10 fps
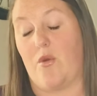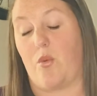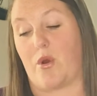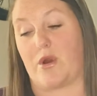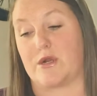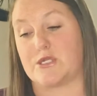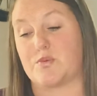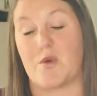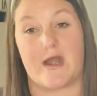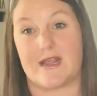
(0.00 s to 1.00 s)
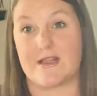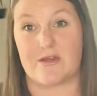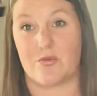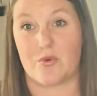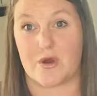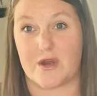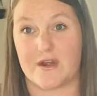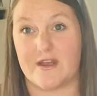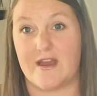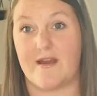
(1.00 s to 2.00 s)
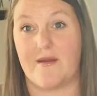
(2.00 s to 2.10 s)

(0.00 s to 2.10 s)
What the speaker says: were spreading the word